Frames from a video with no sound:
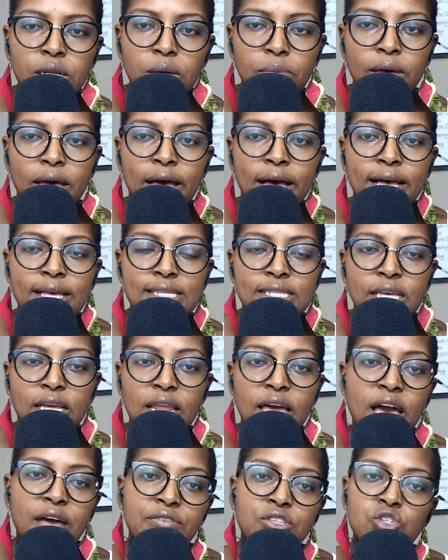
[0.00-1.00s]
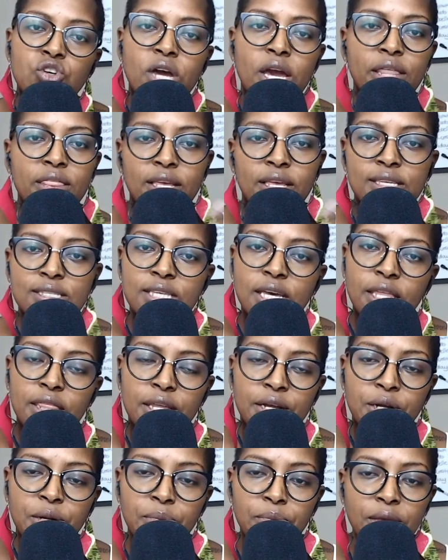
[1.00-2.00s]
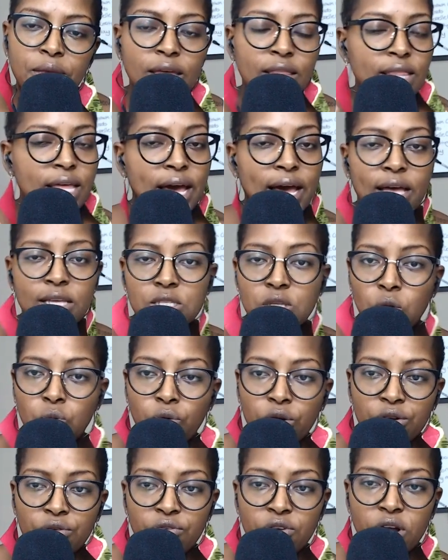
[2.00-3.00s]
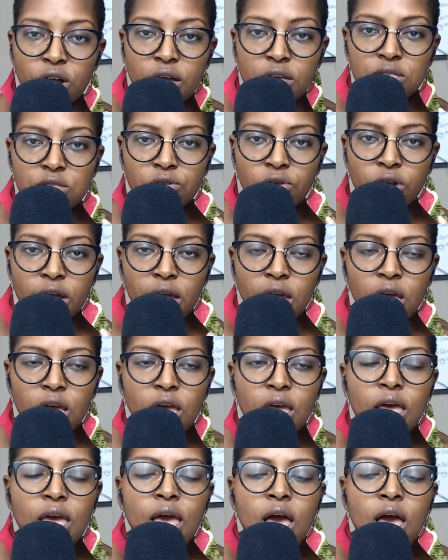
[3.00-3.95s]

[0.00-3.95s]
the past and have tried things like therapy and that hasn't worked for us, right?